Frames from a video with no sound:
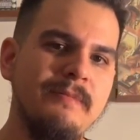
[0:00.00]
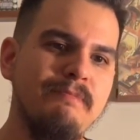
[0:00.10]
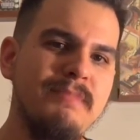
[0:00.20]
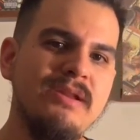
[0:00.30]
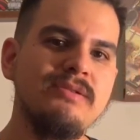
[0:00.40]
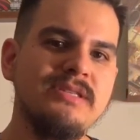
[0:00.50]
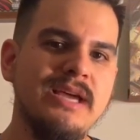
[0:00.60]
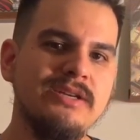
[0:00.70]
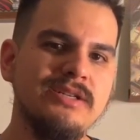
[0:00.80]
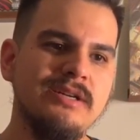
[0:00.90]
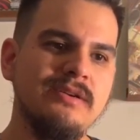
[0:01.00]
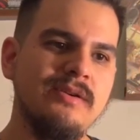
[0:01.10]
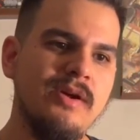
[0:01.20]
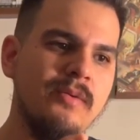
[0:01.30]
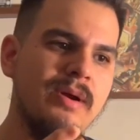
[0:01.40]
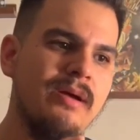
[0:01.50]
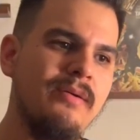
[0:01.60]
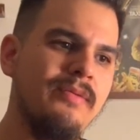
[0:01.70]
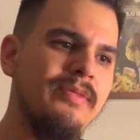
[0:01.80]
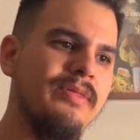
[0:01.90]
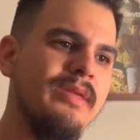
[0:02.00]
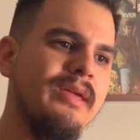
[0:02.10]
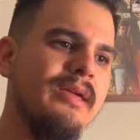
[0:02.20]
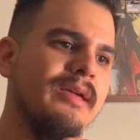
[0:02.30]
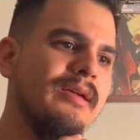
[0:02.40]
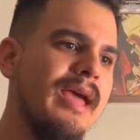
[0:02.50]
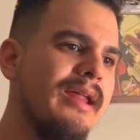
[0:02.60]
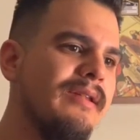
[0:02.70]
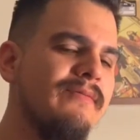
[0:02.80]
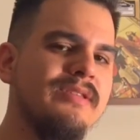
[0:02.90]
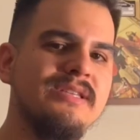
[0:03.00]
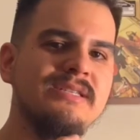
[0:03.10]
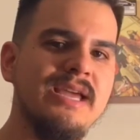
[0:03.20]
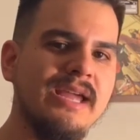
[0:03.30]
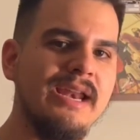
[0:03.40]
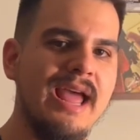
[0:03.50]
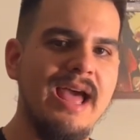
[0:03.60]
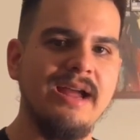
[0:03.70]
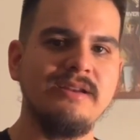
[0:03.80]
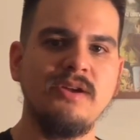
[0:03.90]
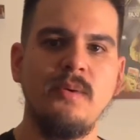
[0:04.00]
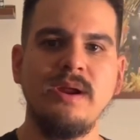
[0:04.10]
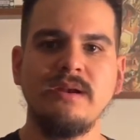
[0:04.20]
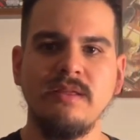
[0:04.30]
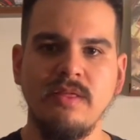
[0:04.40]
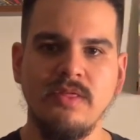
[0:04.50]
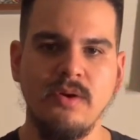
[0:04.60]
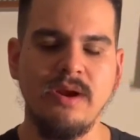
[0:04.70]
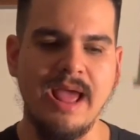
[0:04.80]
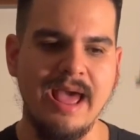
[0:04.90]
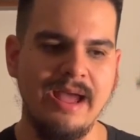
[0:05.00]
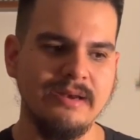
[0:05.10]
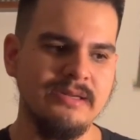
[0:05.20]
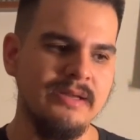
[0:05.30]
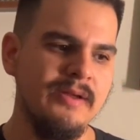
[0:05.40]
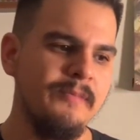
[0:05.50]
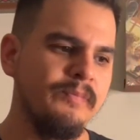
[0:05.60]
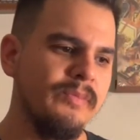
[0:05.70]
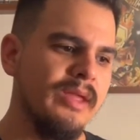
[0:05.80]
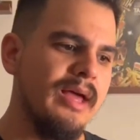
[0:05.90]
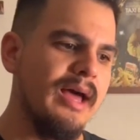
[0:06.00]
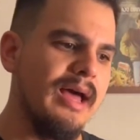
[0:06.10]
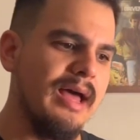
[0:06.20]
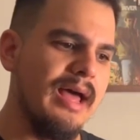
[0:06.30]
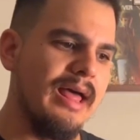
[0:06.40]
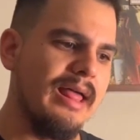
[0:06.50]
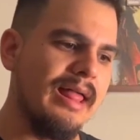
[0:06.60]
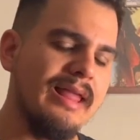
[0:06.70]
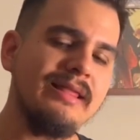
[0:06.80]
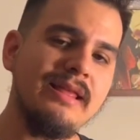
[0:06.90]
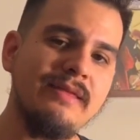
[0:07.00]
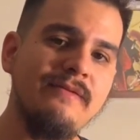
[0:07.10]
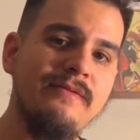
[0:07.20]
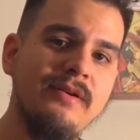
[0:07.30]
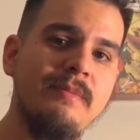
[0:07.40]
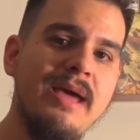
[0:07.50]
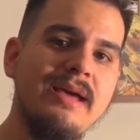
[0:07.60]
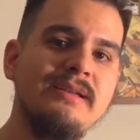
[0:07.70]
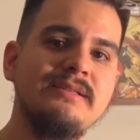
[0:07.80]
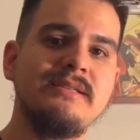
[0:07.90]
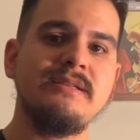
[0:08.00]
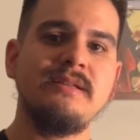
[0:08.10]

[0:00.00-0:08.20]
middle section, around the end of the second act, going to the third act. I like that the film has